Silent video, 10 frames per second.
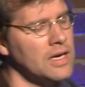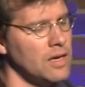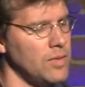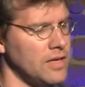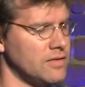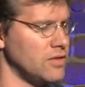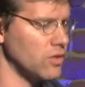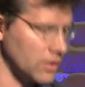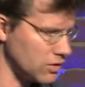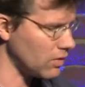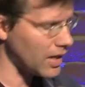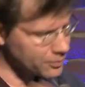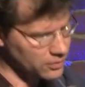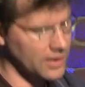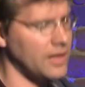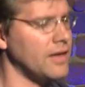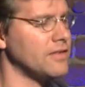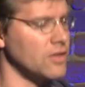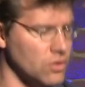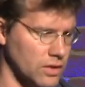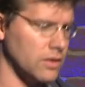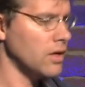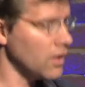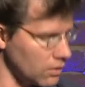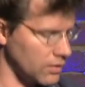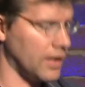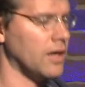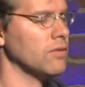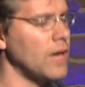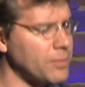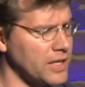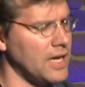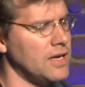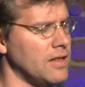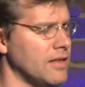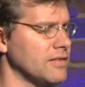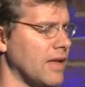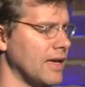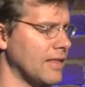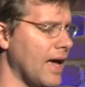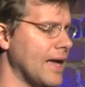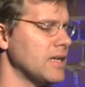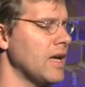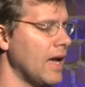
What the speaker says: It means you can do upgrades and you can replicate it and things like that.